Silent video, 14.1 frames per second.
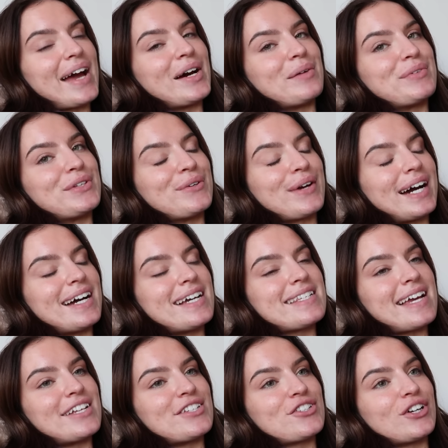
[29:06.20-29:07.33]
I hope you guys
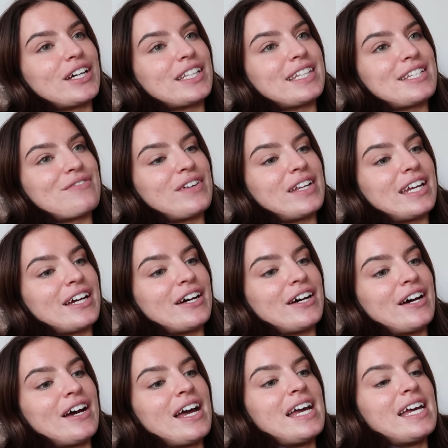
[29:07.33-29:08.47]
enjoyed this
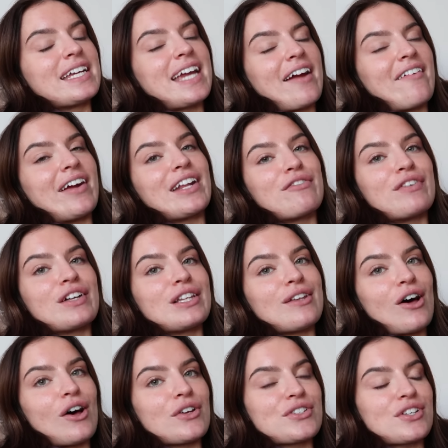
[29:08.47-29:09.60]
video. Get ready for
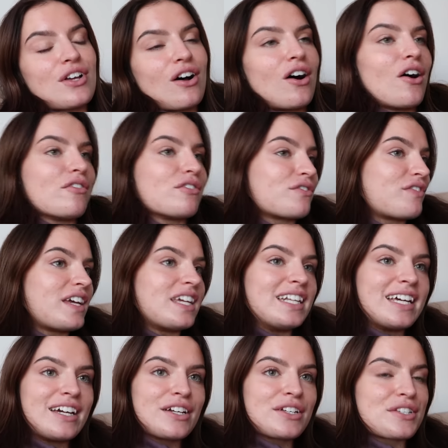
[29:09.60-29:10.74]
lots of
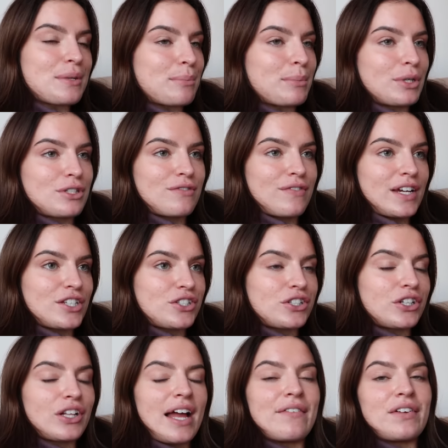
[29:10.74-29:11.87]
fitness,
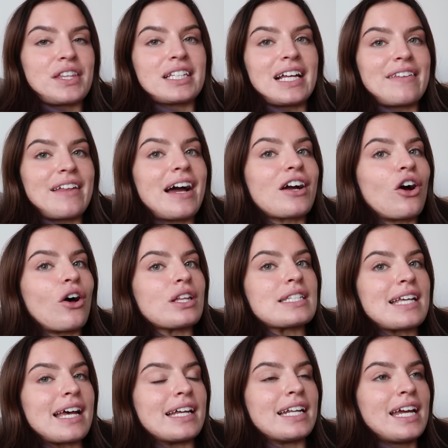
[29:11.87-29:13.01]
motivational, everything like that
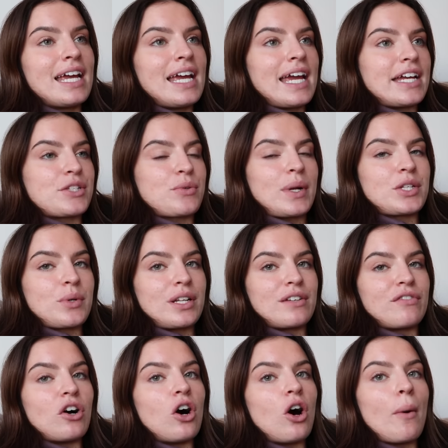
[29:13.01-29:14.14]
content in
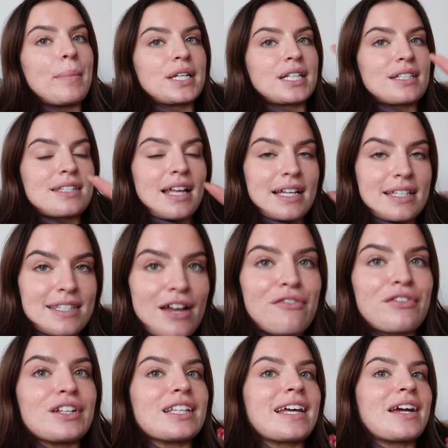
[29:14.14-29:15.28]
2024, because that is
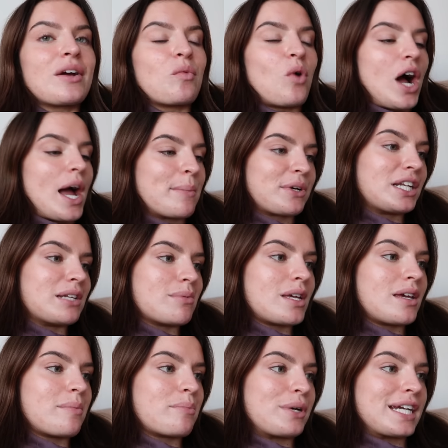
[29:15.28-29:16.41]
definitely what I'm going to
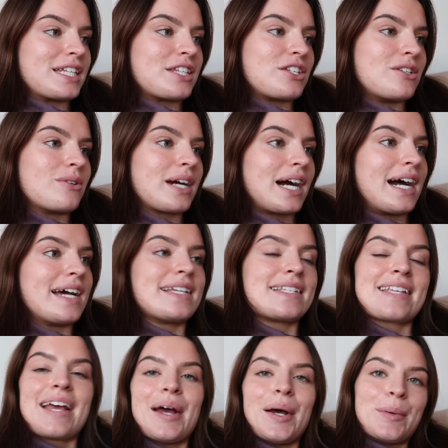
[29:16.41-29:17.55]
be bringing to you
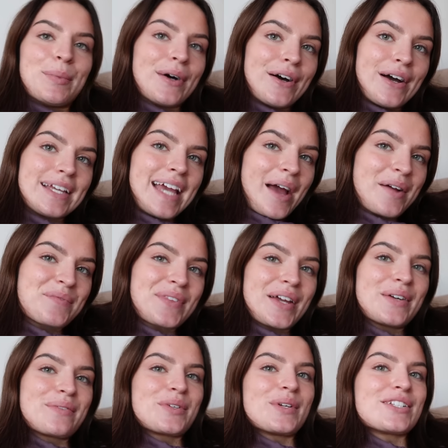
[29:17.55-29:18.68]
guys. But yeah, I
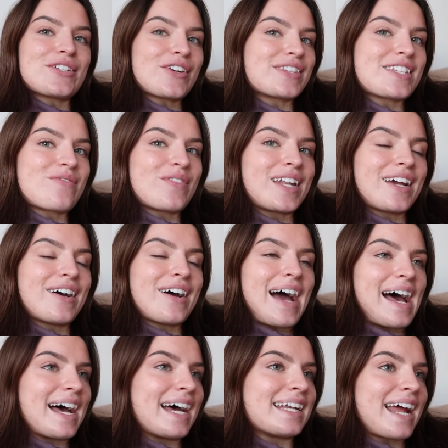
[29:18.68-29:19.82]
hope you enjoyed this video
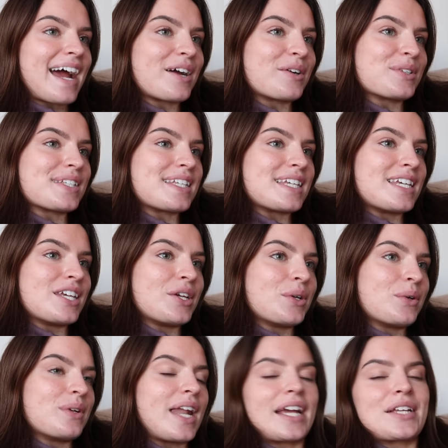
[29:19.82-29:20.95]
and I will see
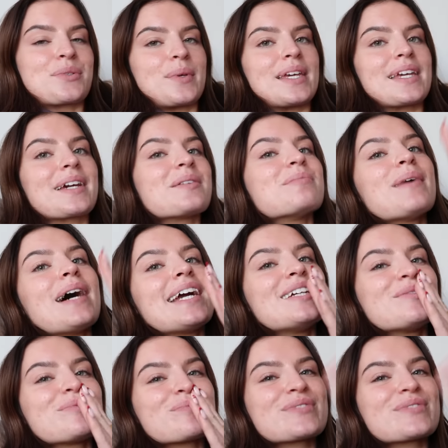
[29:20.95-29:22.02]
you next week. Bye.